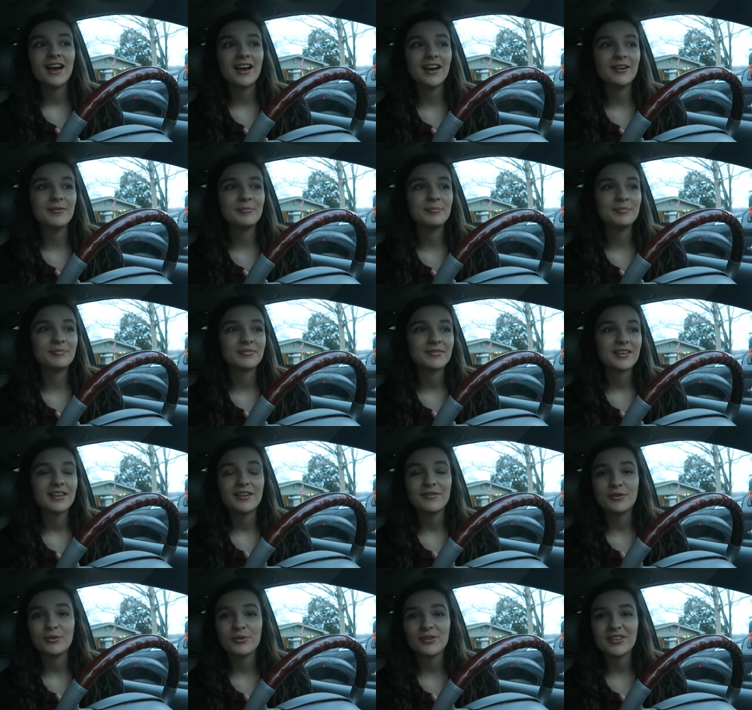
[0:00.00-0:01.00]
Um,
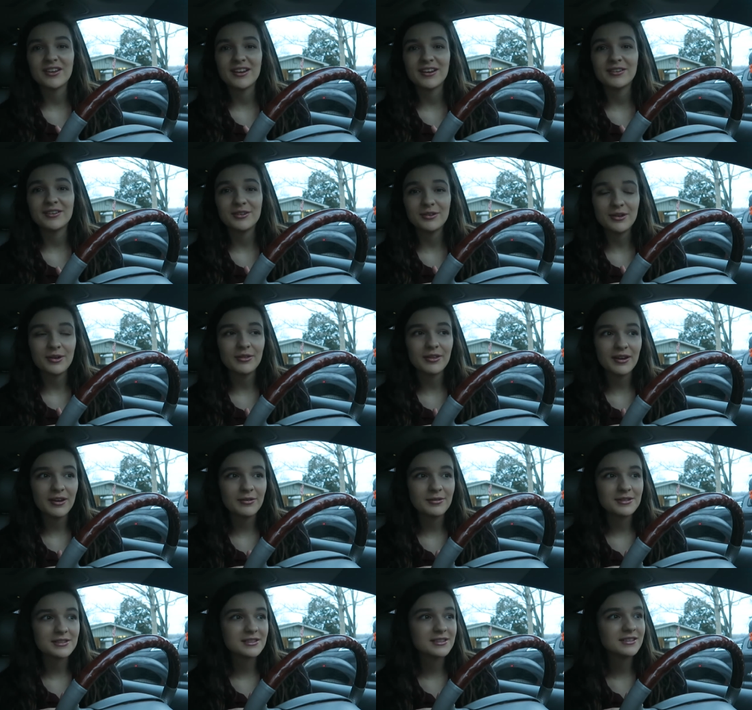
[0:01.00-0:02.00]
if you were there, you know that
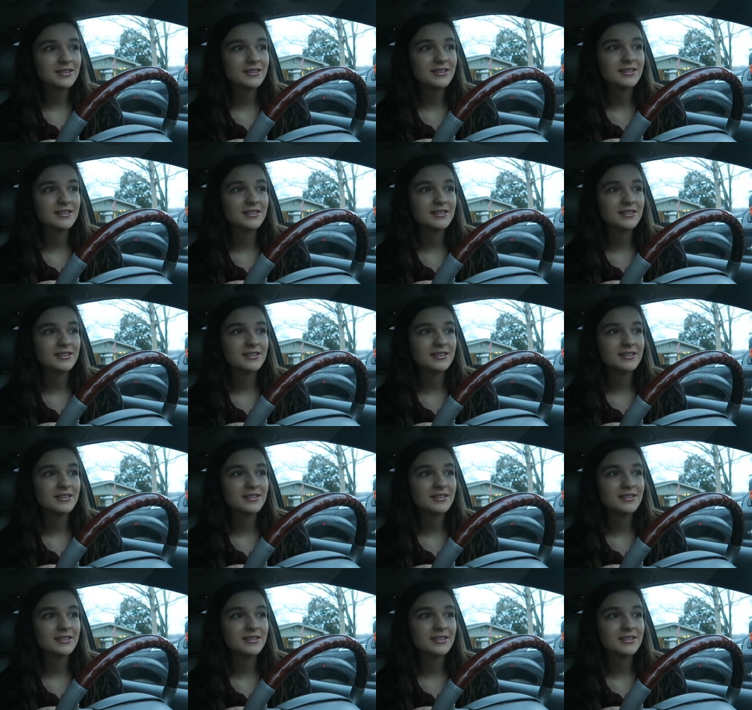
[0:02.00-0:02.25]
I was